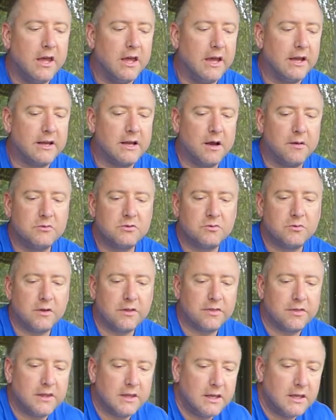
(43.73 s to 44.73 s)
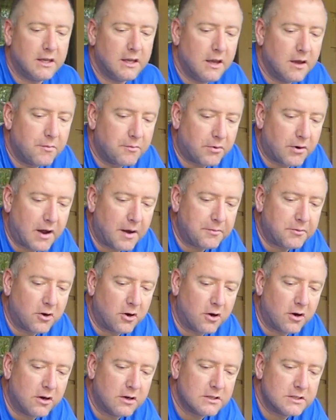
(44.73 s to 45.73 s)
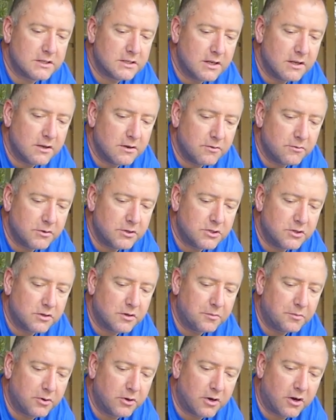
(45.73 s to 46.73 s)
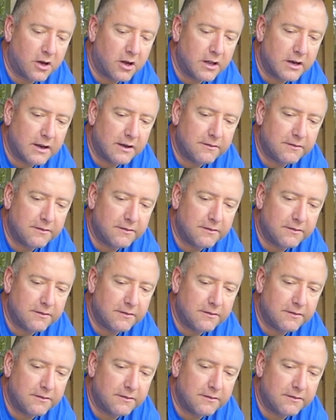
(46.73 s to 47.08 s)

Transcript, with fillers: It comes with the prop guards, which you can put on.